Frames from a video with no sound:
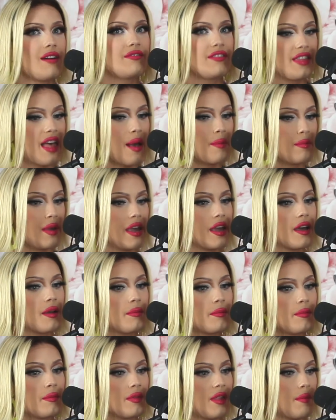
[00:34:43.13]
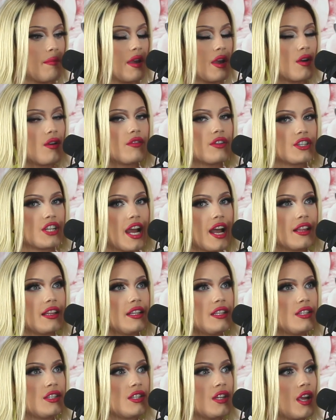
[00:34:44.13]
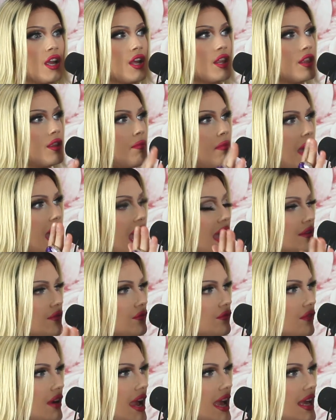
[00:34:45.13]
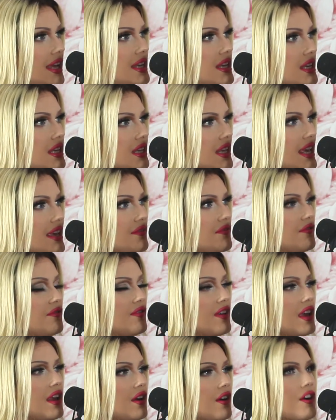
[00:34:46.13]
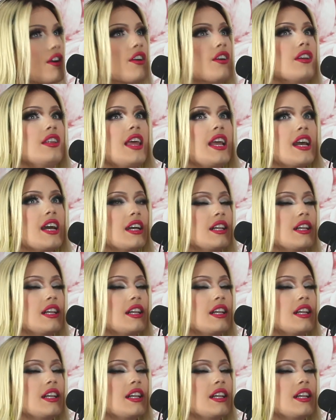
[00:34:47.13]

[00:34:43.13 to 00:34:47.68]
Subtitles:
for that makeover challenge, the patent red, it fit her like a